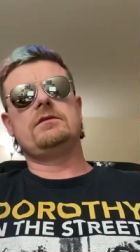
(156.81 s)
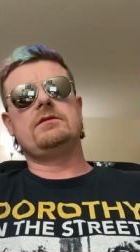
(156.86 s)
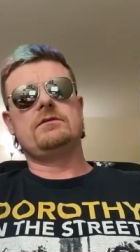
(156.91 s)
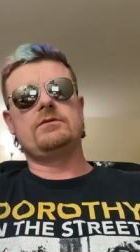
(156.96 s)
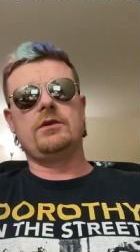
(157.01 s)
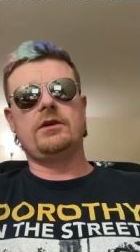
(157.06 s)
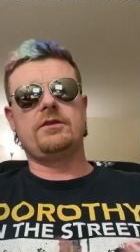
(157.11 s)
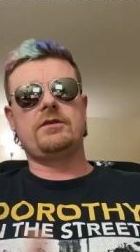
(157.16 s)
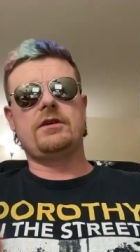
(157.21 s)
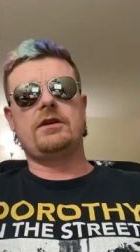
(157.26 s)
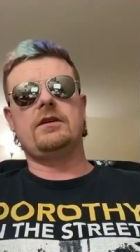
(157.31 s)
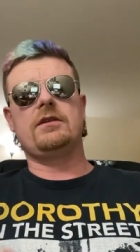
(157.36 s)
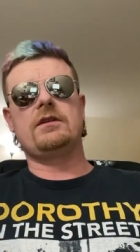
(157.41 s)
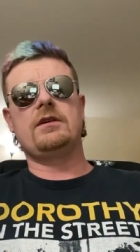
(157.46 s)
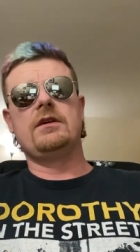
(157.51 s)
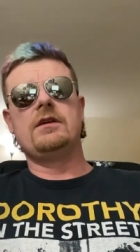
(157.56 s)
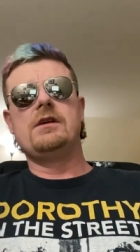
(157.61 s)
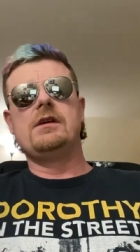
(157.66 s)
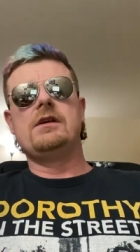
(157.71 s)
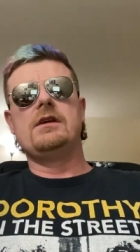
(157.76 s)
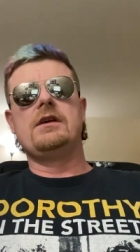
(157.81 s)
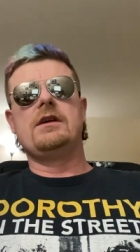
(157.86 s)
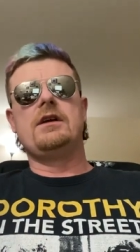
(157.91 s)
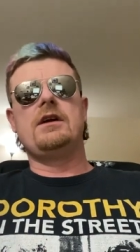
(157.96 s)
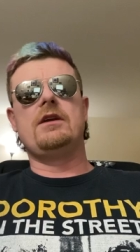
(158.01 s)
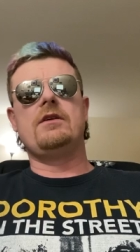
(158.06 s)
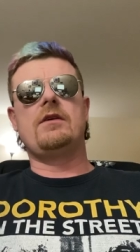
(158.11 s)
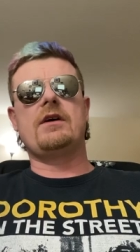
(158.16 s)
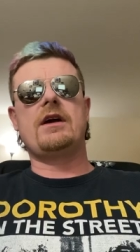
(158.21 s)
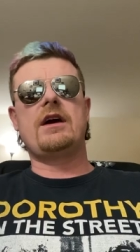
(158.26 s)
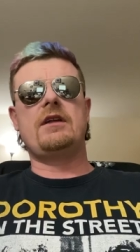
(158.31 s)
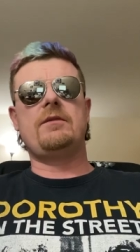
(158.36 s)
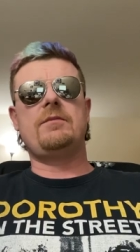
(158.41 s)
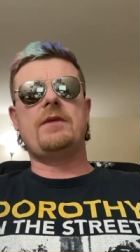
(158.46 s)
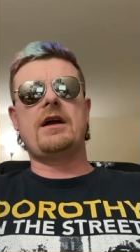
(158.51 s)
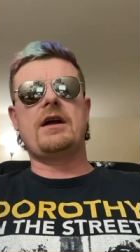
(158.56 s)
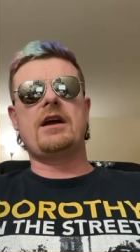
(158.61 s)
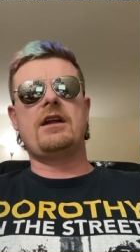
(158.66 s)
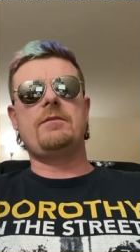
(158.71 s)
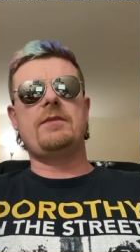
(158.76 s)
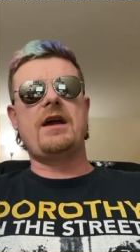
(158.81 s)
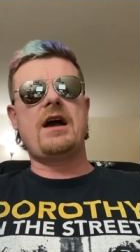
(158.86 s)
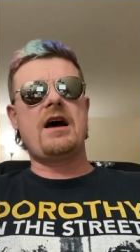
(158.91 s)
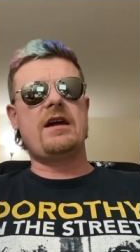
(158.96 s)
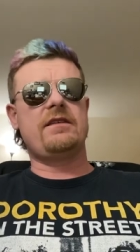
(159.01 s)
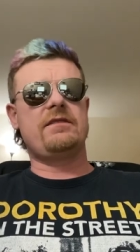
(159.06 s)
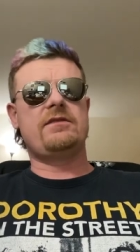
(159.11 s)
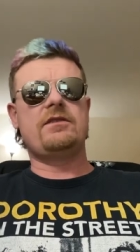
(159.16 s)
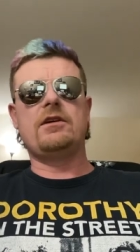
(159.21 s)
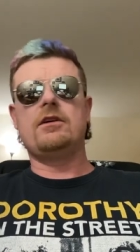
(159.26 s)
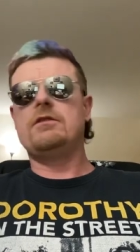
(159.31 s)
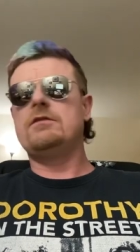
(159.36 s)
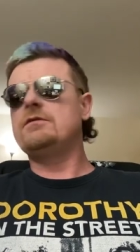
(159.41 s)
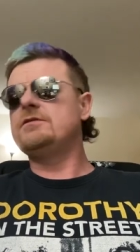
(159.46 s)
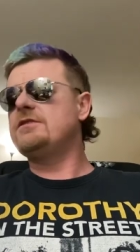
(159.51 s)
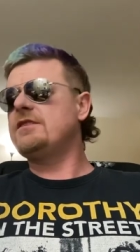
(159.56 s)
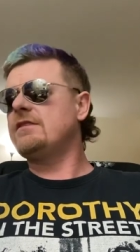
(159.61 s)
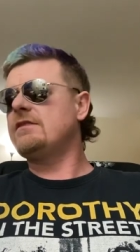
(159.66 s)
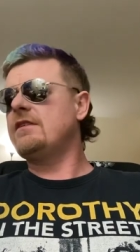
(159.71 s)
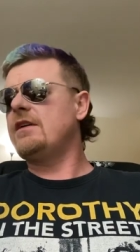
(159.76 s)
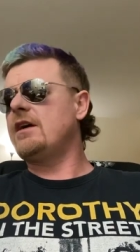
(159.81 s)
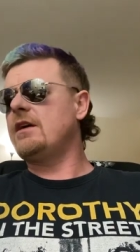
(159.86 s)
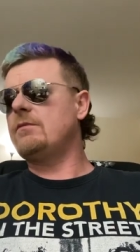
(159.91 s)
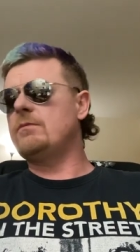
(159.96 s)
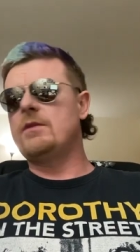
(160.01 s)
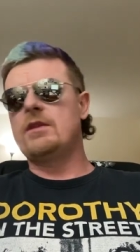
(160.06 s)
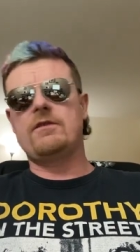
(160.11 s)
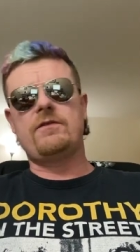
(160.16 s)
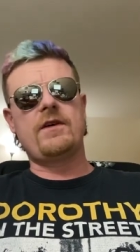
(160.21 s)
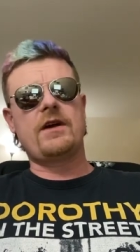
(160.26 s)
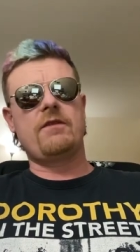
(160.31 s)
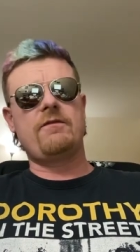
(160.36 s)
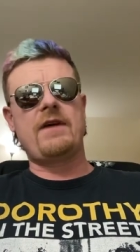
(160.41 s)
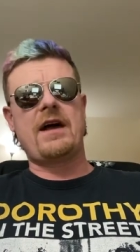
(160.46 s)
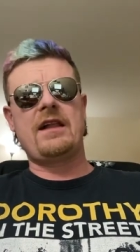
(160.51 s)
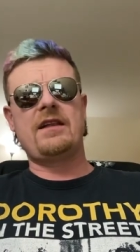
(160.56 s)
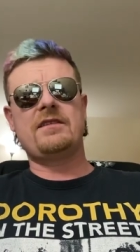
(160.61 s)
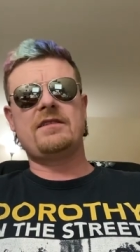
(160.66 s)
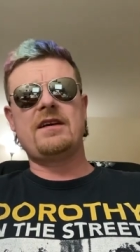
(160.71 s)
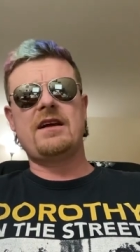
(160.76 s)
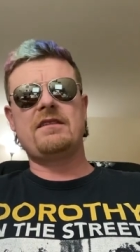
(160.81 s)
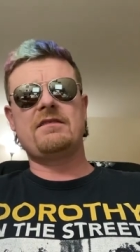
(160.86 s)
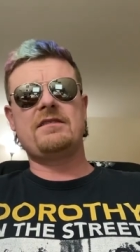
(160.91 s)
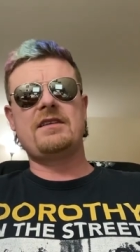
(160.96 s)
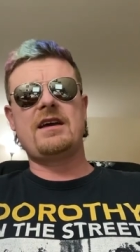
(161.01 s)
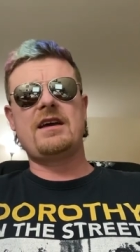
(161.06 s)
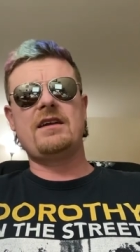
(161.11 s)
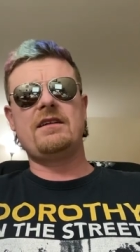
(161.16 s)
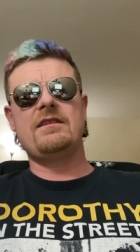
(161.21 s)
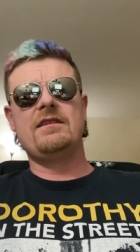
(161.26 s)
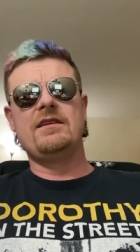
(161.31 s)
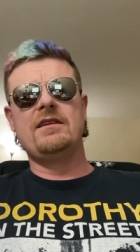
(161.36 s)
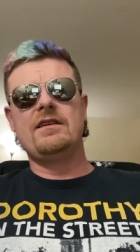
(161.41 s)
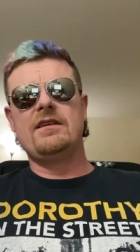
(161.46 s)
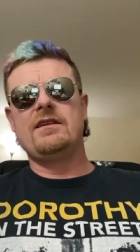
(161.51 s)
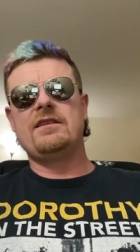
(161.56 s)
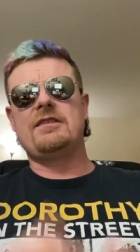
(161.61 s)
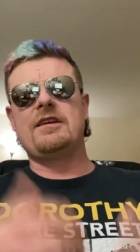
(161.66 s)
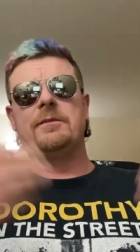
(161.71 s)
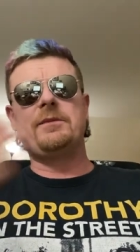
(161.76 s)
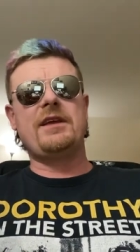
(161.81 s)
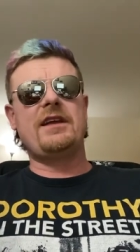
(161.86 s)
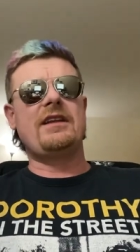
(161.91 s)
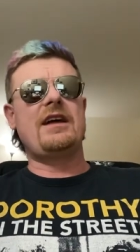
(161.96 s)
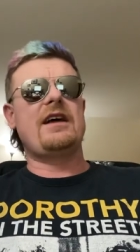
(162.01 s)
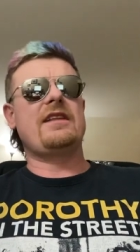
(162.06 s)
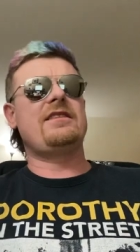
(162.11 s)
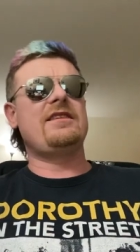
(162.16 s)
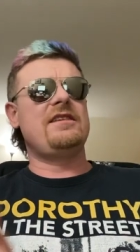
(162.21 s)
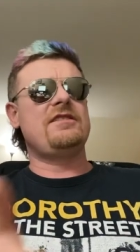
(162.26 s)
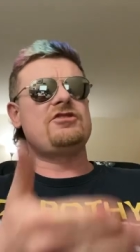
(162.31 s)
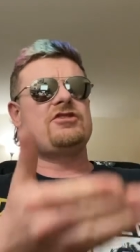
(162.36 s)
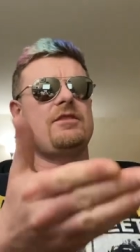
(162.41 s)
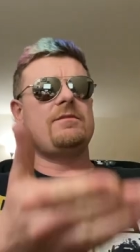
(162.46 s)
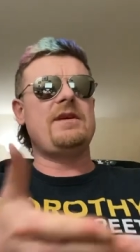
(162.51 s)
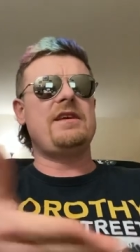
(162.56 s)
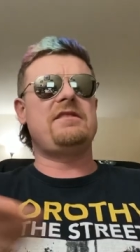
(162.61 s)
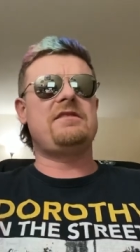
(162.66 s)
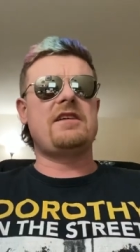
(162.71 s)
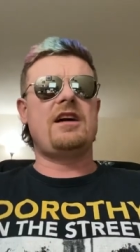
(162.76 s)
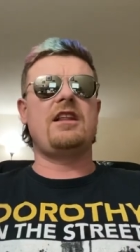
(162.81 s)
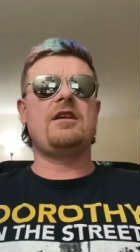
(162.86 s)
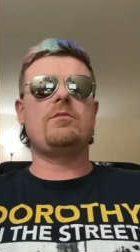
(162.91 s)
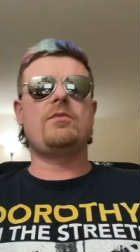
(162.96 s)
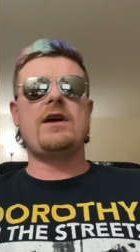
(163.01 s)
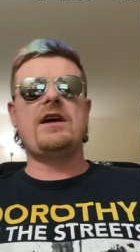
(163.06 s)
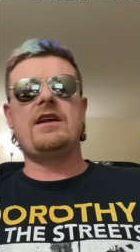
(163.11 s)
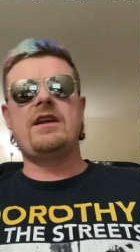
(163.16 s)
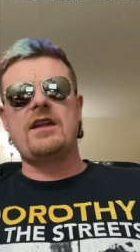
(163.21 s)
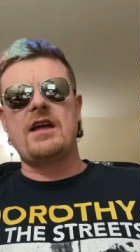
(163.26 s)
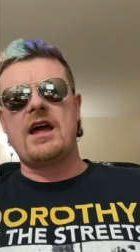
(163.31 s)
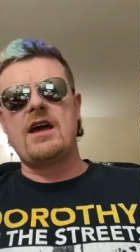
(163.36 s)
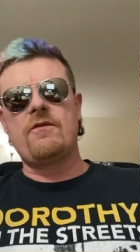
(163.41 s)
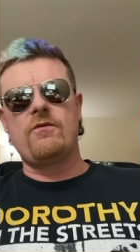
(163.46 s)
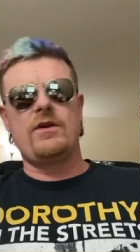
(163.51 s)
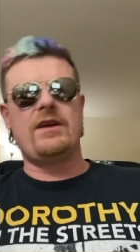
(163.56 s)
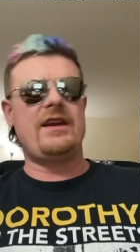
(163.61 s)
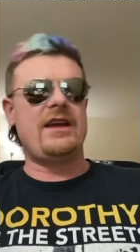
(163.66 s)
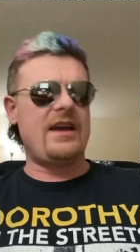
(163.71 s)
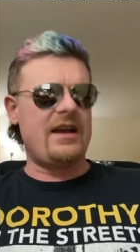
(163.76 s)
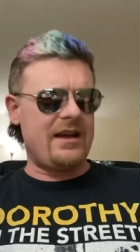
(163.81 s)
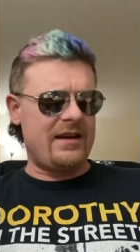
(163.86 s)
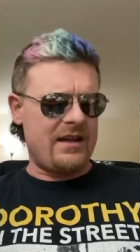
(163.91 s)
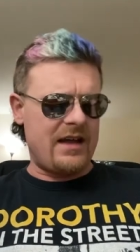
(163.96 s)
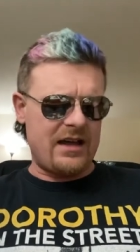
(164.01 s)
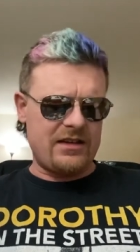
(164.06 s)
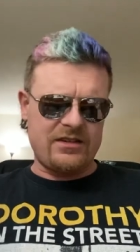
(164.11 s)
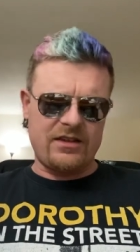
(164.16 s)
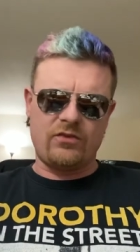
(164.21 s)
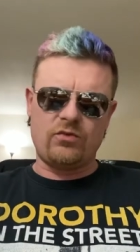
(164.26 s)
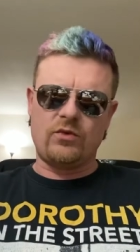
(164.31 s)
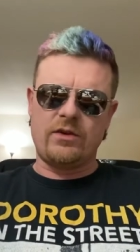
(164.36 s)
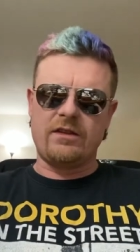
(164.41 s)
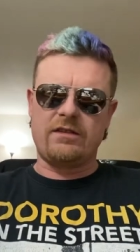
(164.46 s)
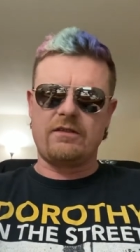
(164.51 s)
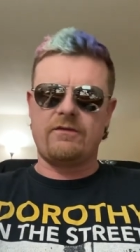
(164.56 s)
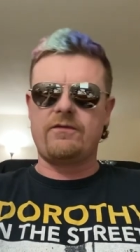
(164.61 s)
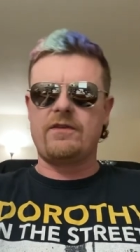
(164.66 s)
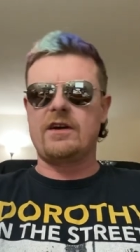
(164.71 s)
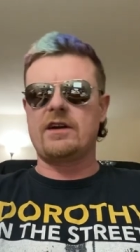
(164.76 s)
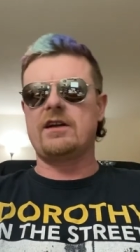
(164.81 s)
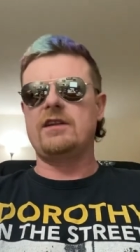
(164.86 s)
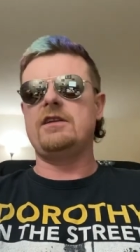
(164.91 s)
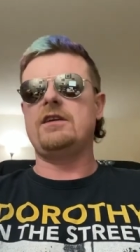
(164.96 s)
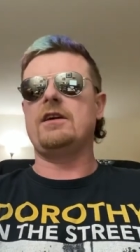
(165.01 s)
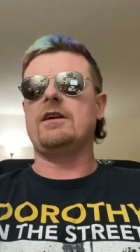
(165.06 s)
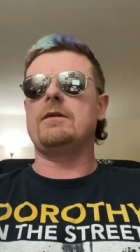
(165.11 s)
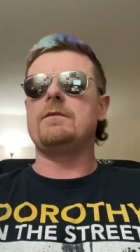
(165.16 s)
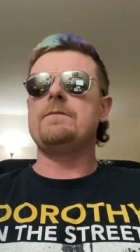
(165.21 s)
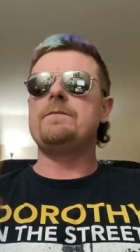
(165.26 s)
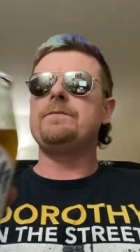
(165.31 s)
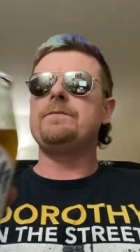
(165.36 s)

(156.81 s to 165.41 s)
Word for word: Real talk. You know, I gotta, I gotta be honest though, just like motherfucking Valentine's Day, something like this should be celebrated every day and not just once a fucking year.